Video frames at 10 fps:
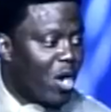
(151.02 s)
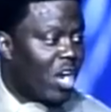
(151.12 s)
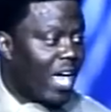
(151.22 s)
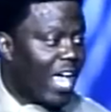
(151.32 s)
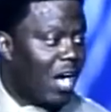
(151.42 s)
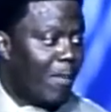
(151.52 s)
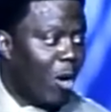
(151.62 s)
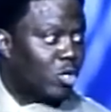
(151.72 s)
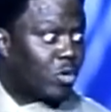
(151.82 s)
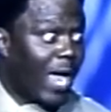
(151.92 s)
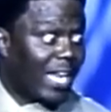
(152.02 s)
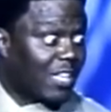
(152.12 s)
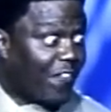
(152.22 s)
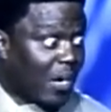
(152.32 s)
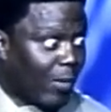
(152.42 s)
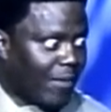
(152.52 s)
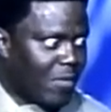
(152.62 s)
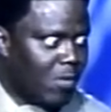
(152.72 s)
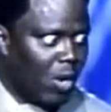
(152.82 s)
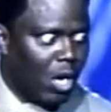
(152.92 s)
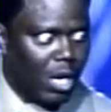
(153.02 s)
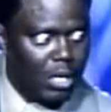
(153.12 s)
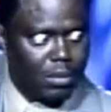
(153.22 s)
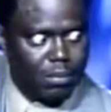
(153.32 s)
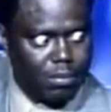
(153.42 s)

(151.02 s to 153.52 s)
burn her elbows trying to get the fuck away from you, boy.